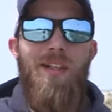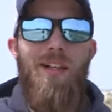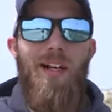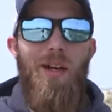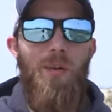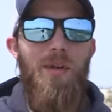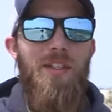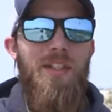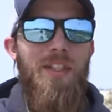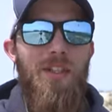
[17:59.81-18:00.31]
I
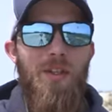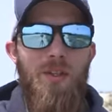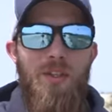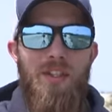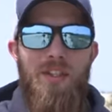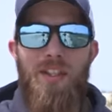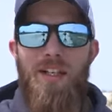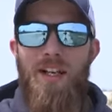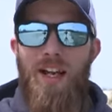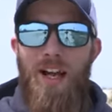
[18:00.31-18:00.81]
wasn't used
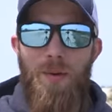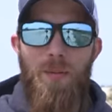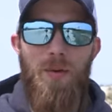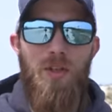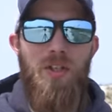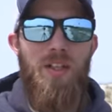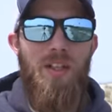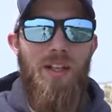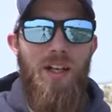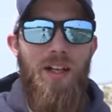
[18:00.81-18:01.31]
to how
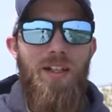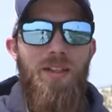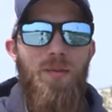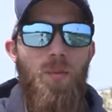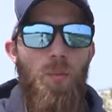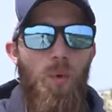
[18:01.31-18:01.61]
much line